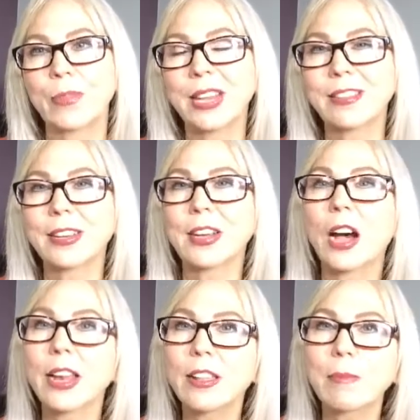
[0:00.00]
It's a
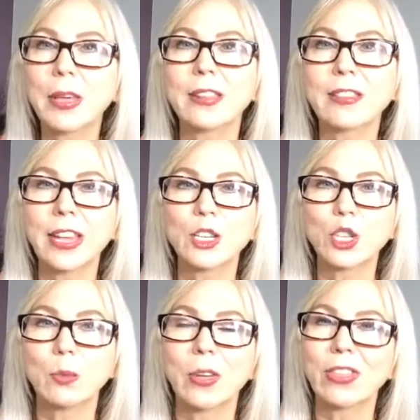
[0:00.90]
guided
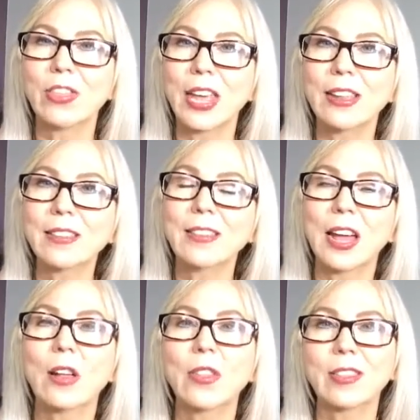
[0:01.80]
meditation with theta
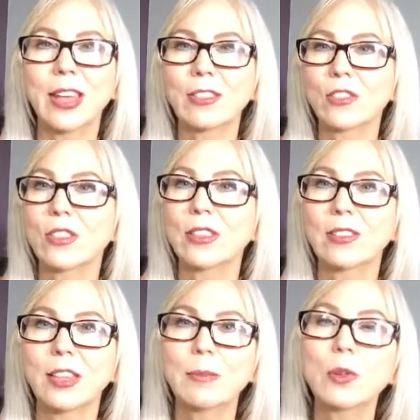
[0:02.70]
sound that takes it to the
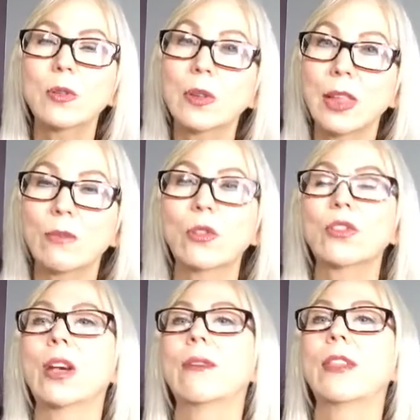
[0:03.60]
deeper levels
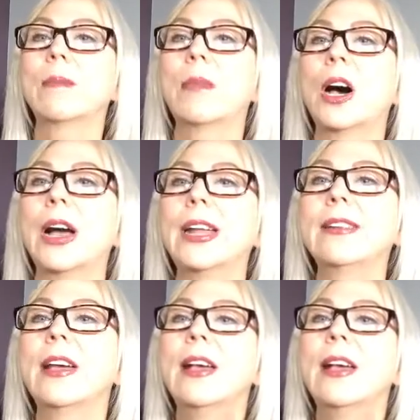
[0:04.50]
of the mind.